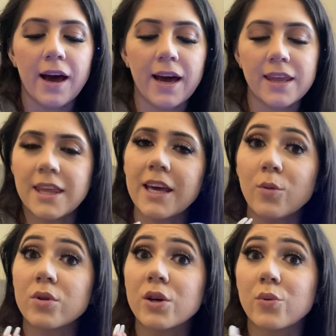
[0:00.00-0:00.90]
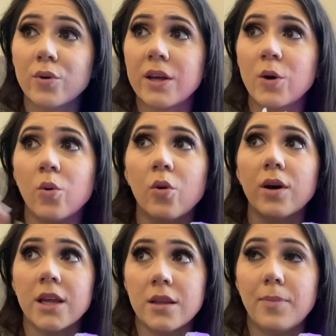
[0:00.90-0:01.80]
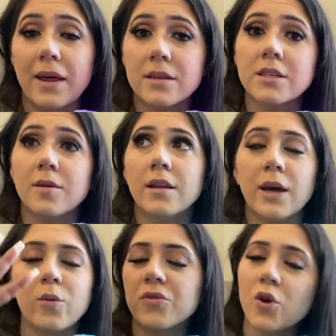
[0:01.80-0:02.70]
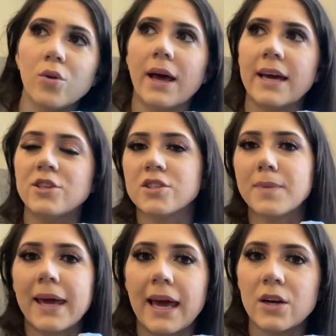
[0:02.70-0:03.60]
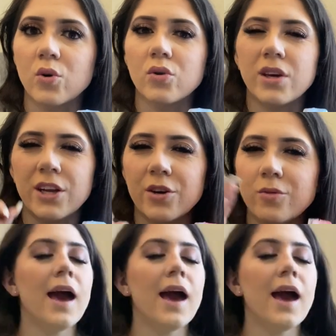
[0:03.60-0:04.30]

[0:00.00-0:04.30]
I think it would look really cool in the bathtub, like with no light, just my candle, you know?